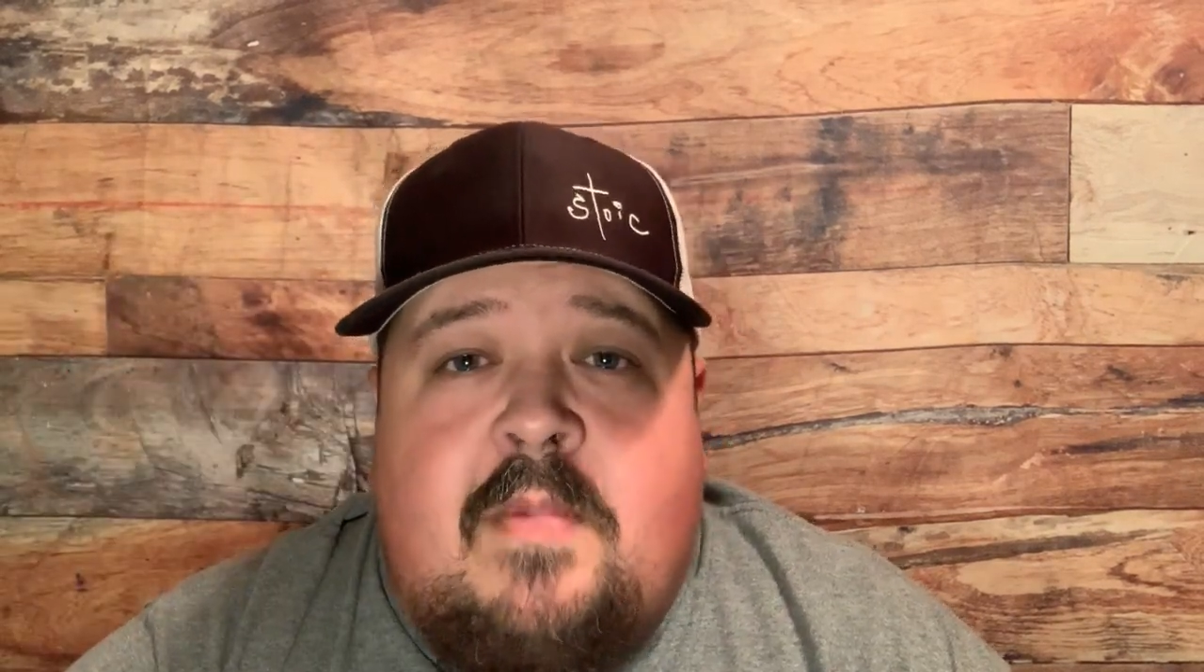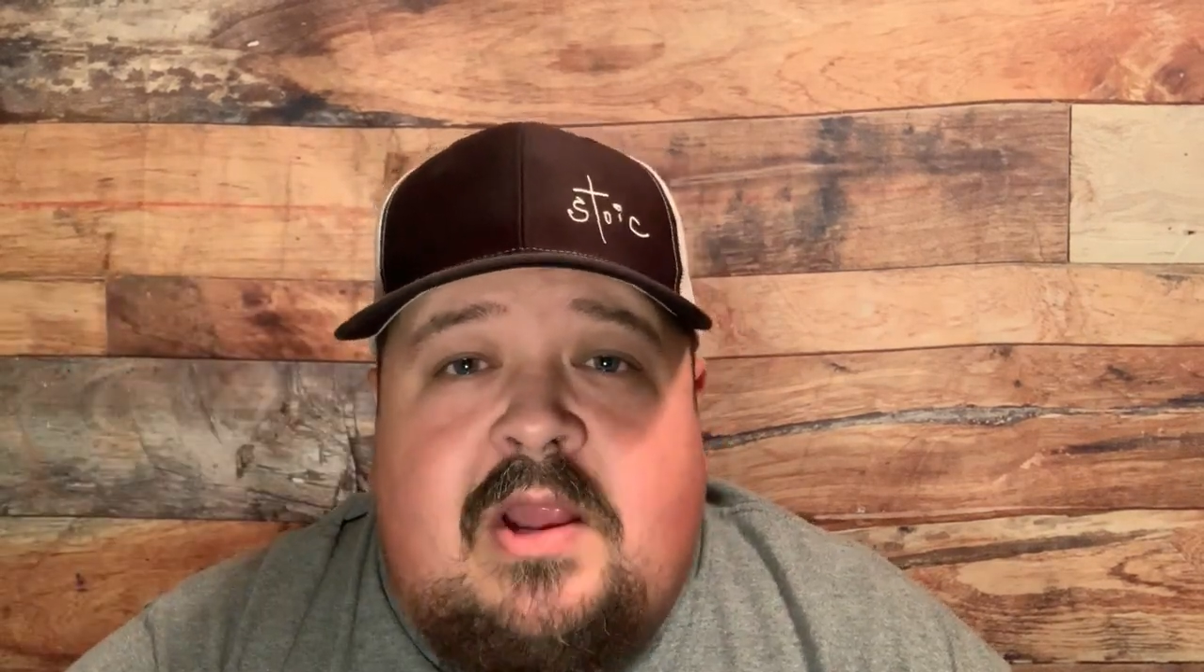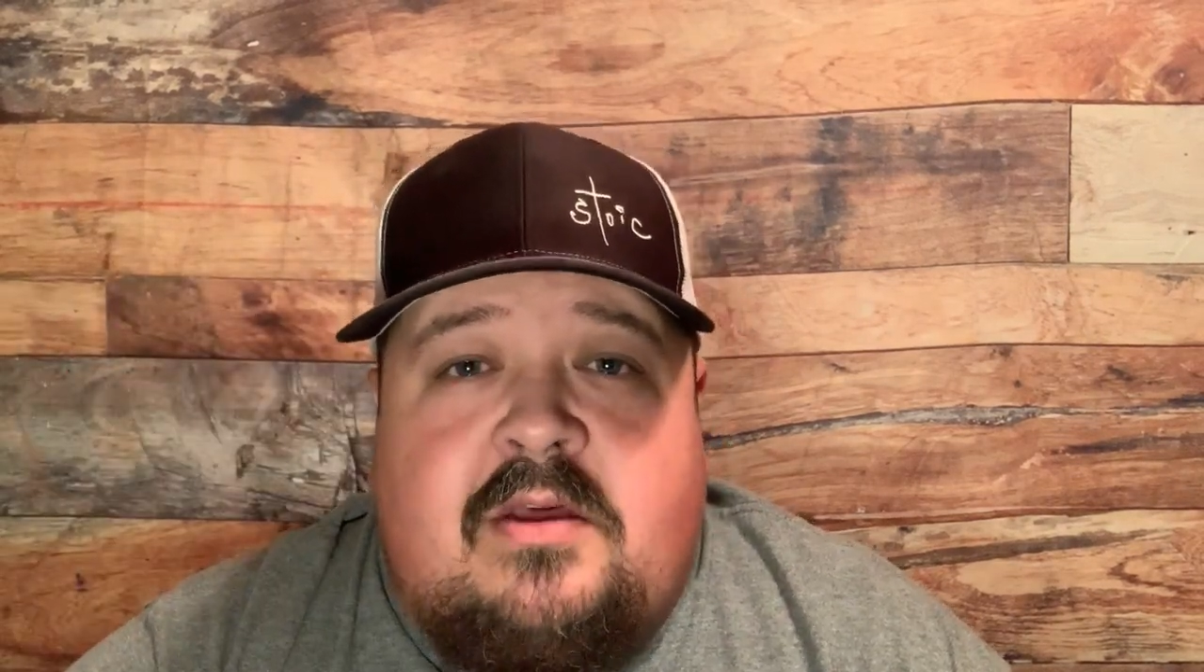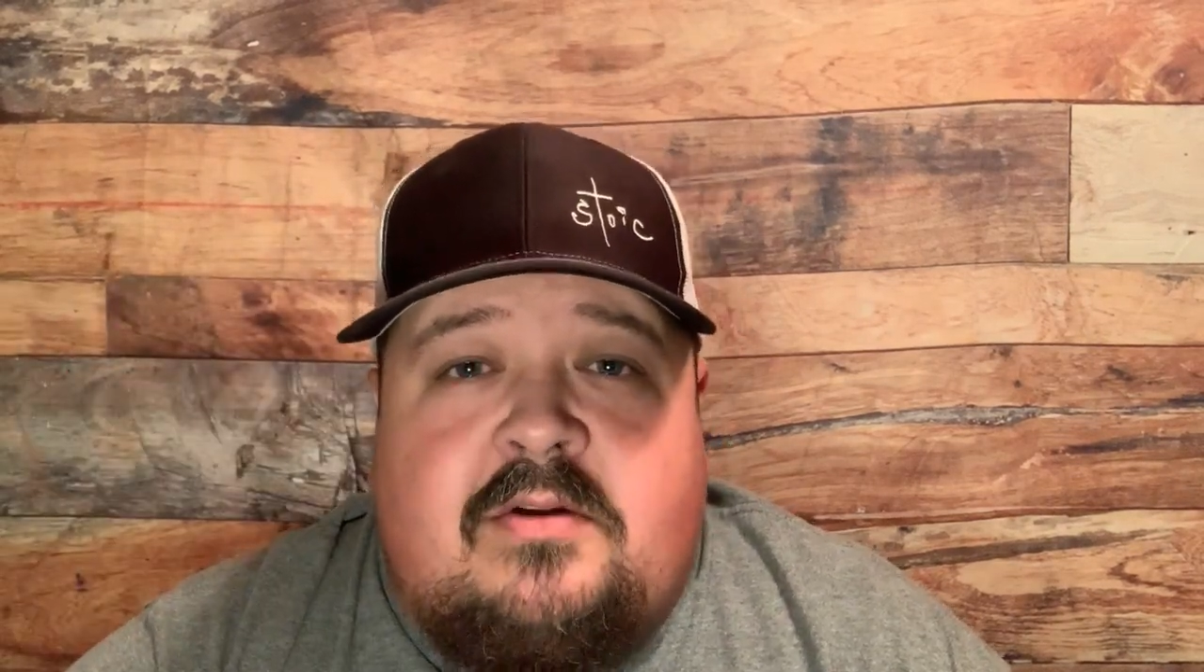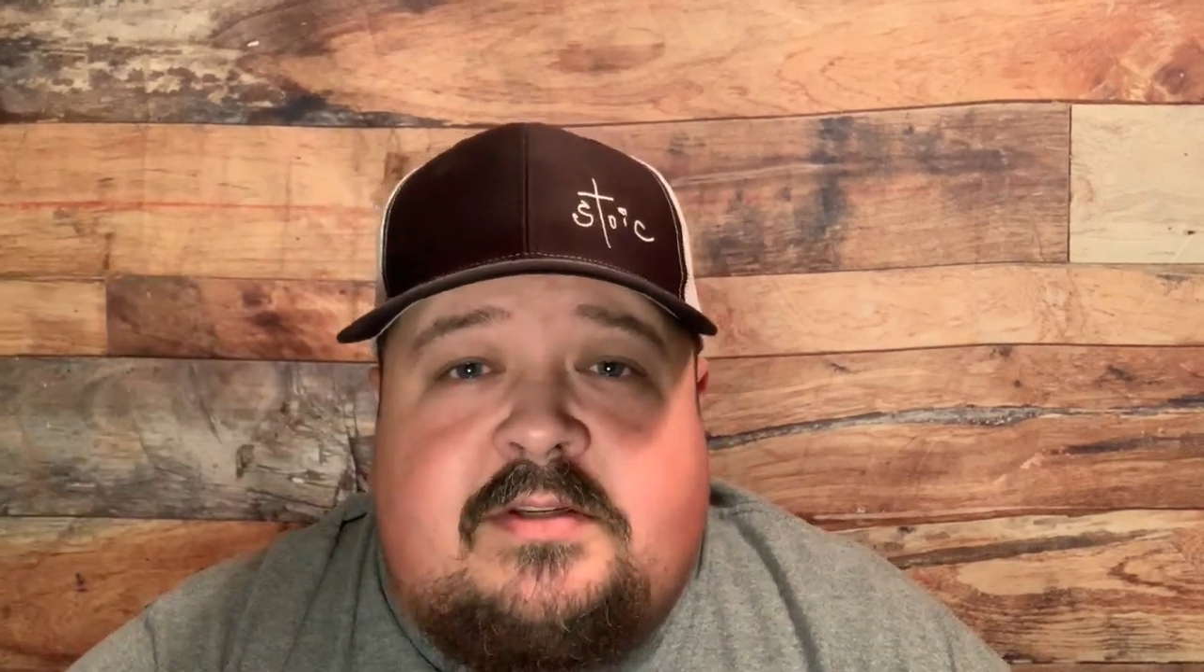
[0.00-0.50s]

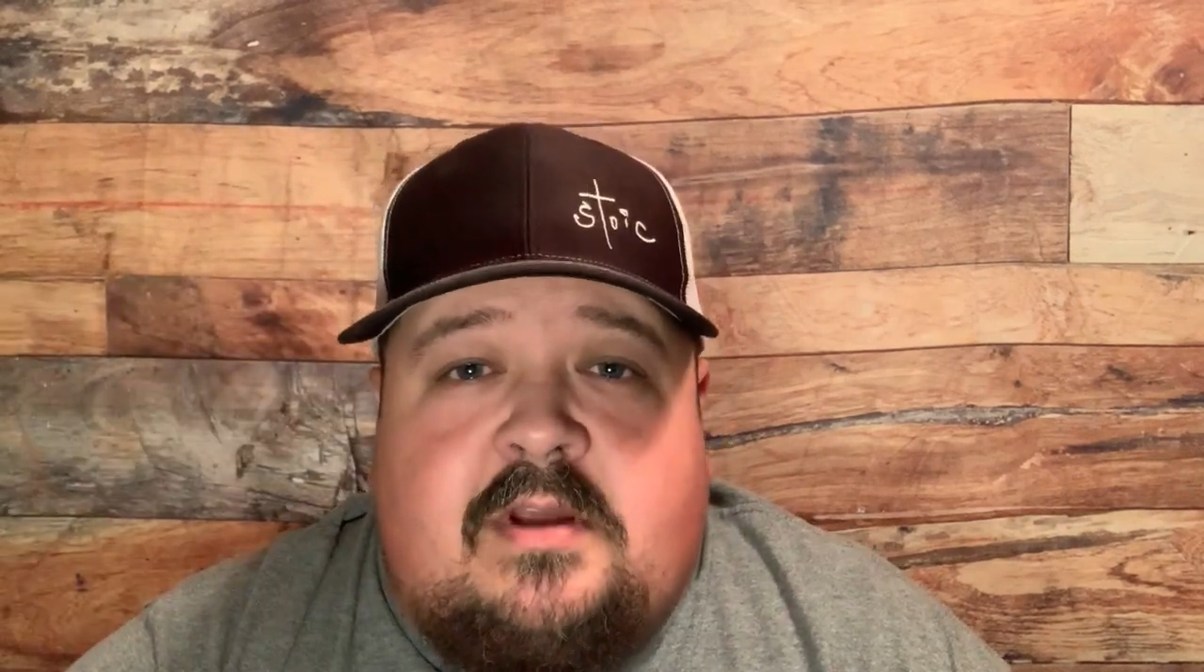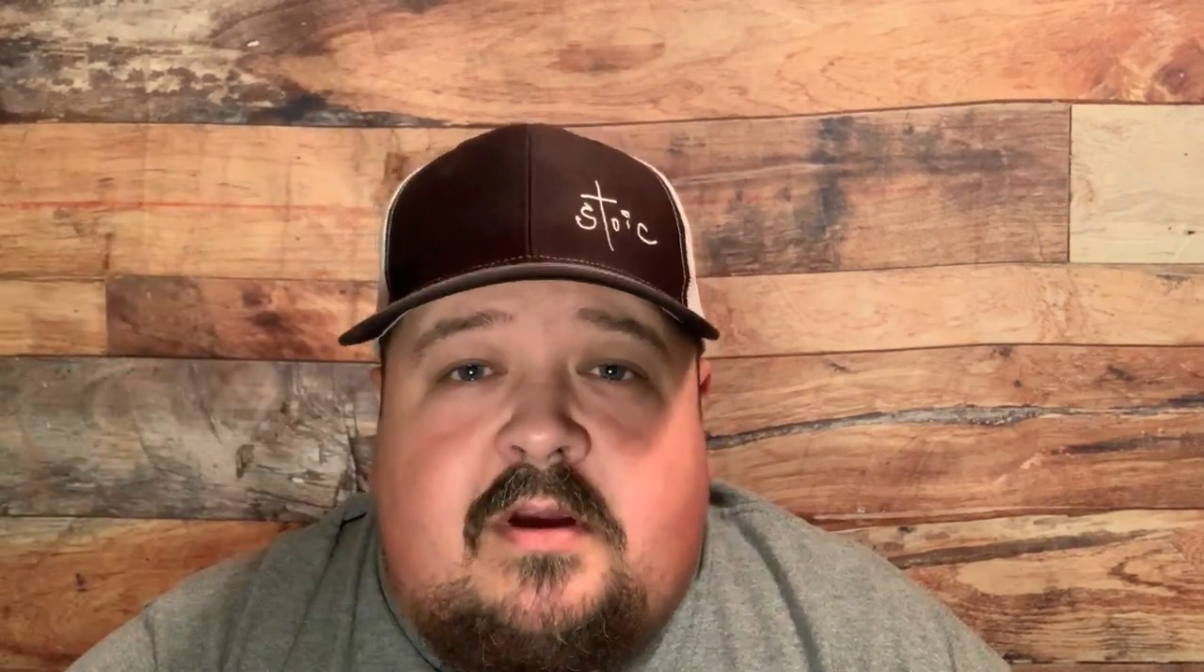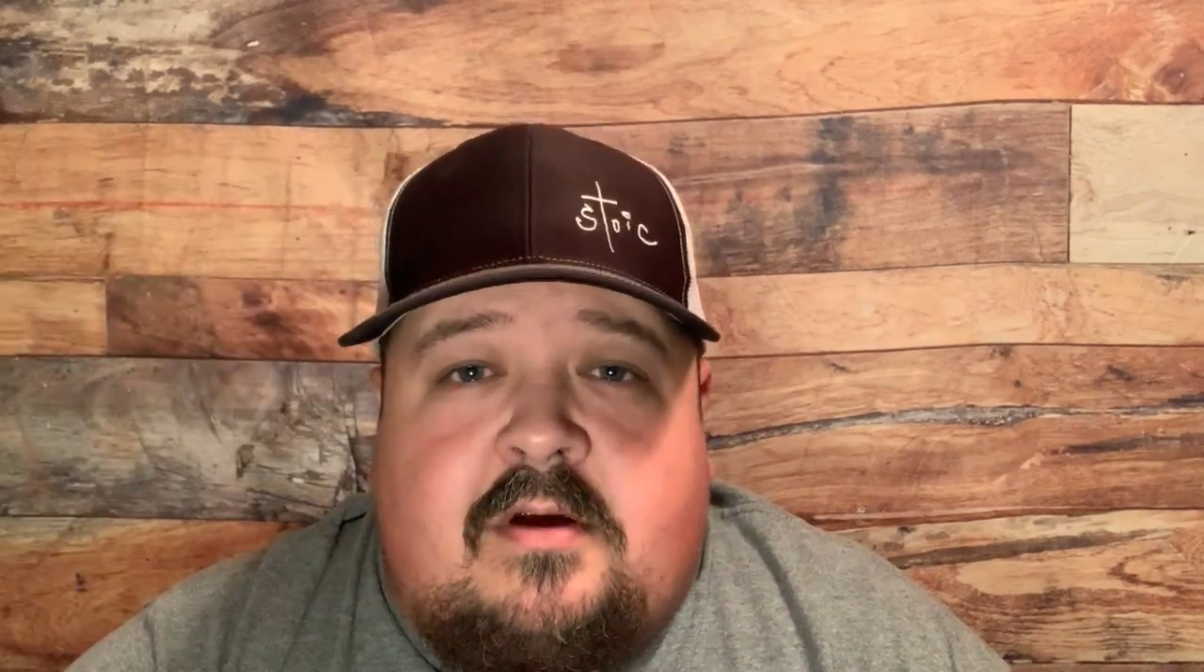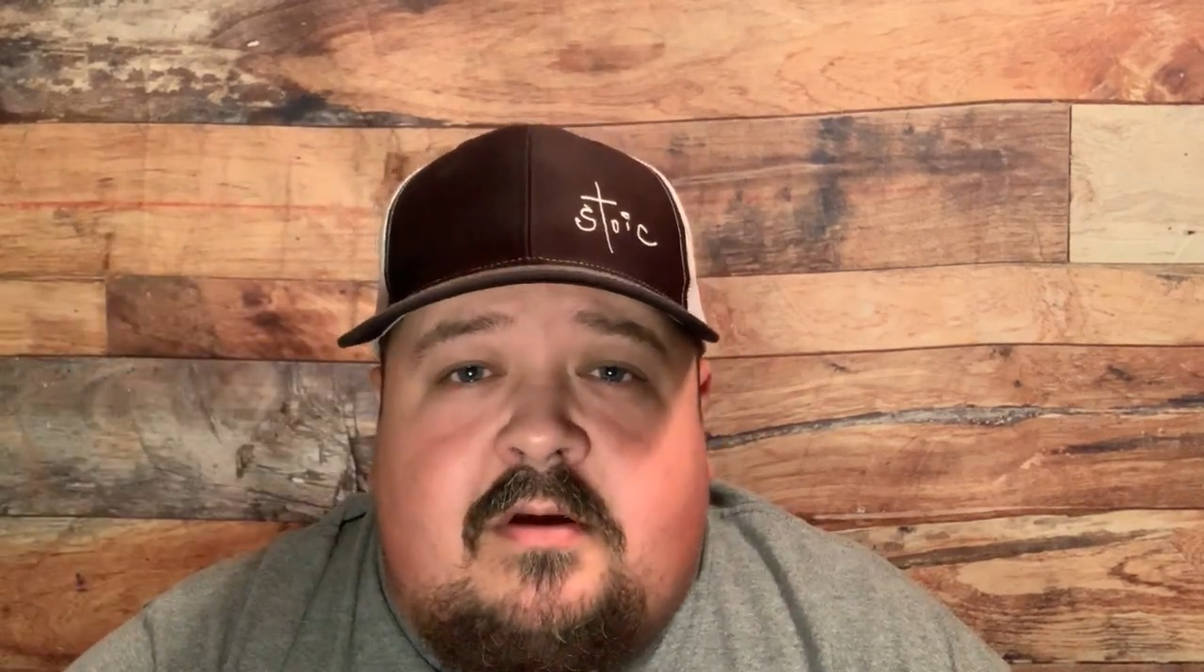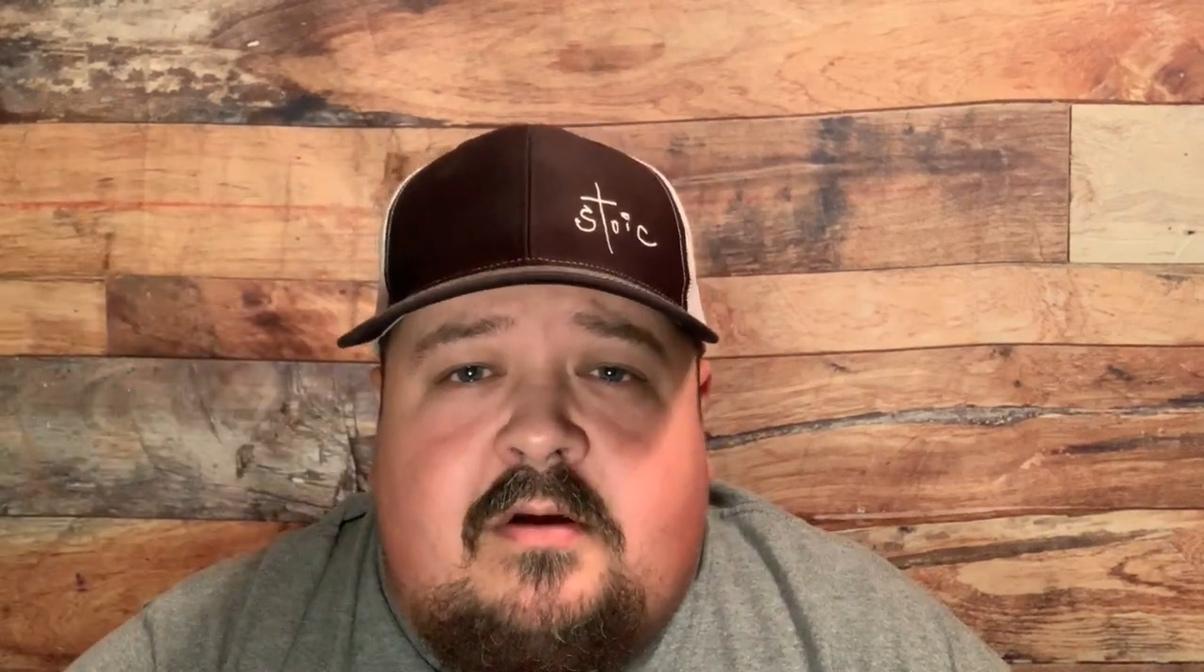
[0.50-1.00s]
my L'il
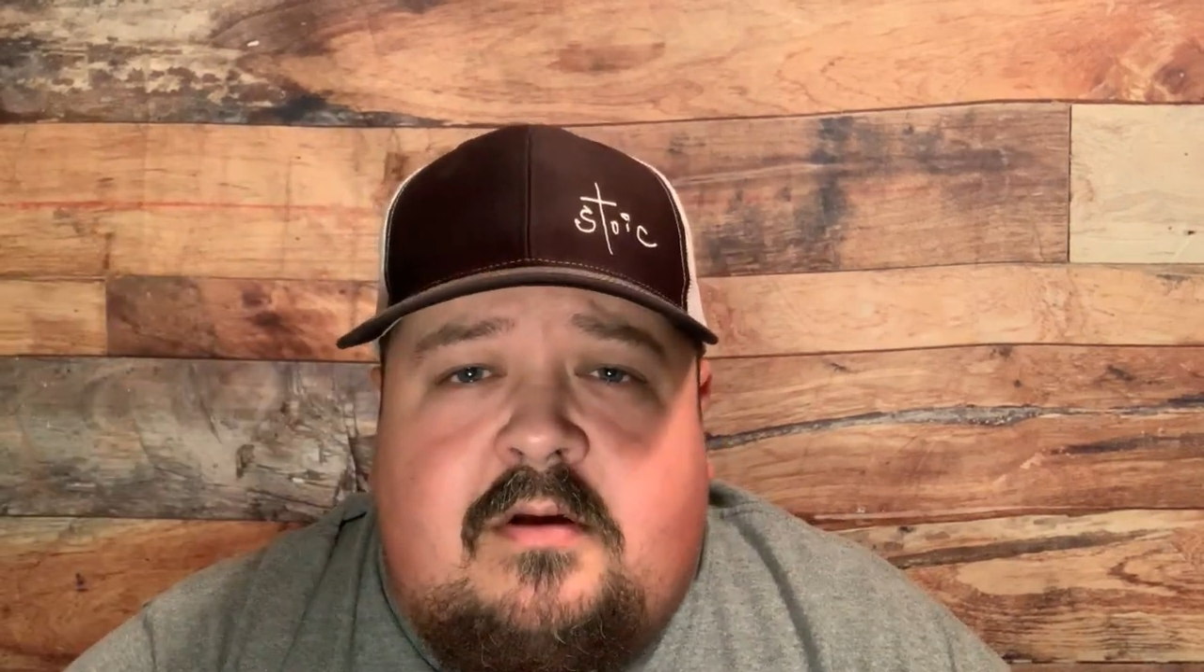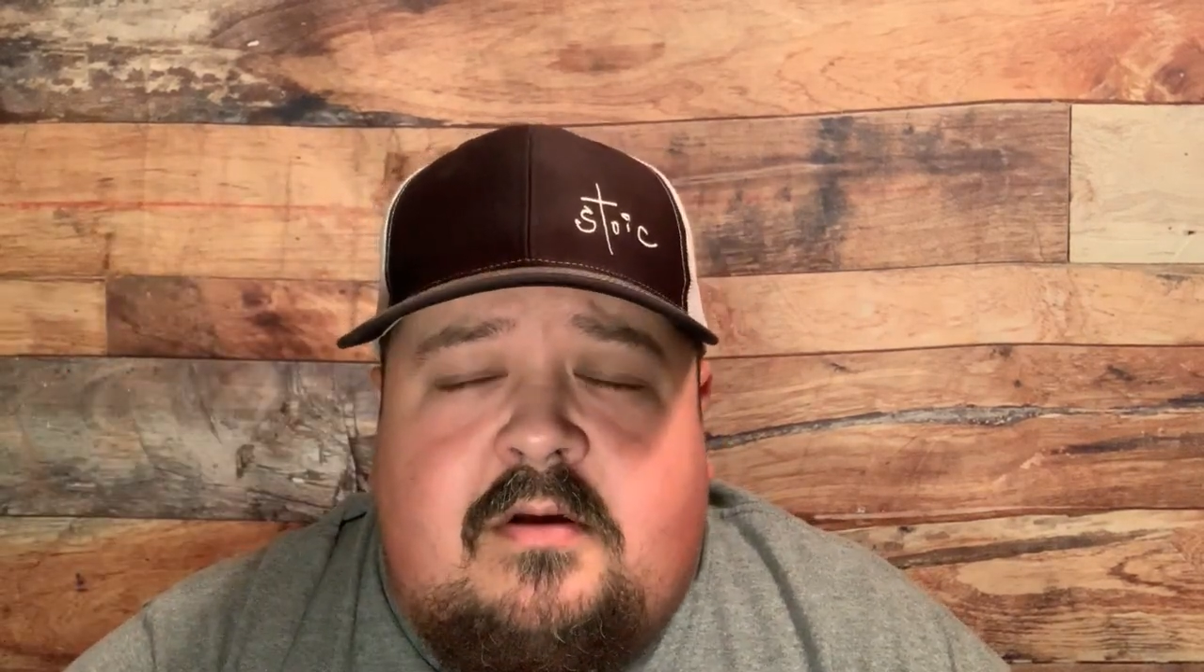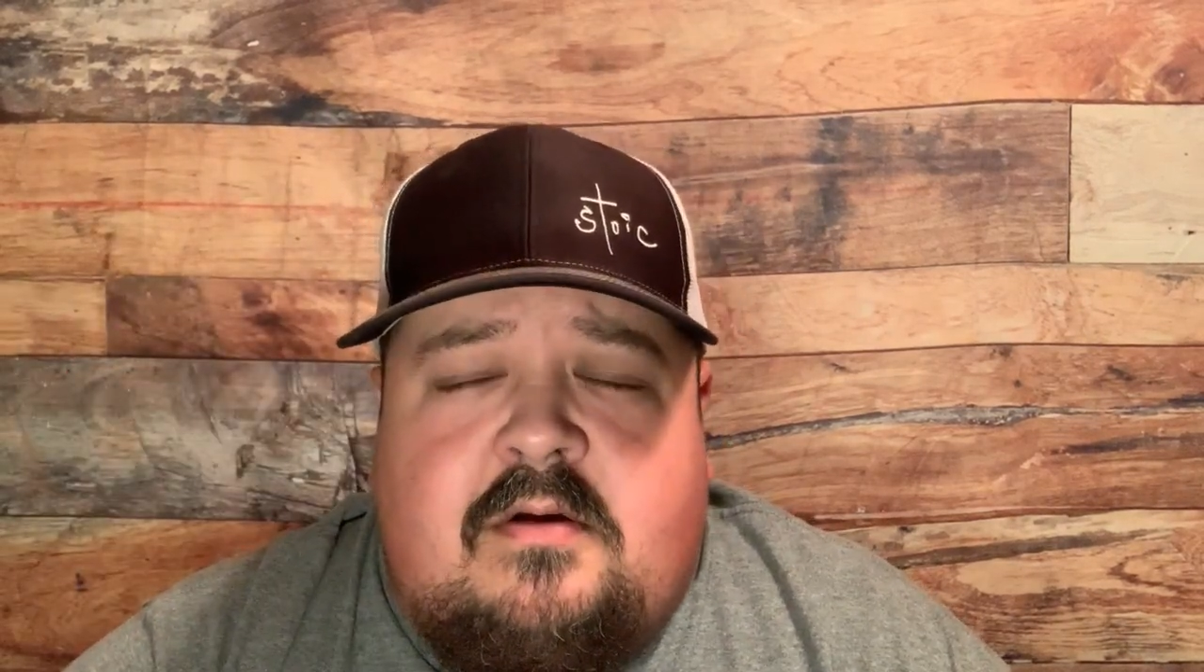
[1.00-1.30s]
Sucker,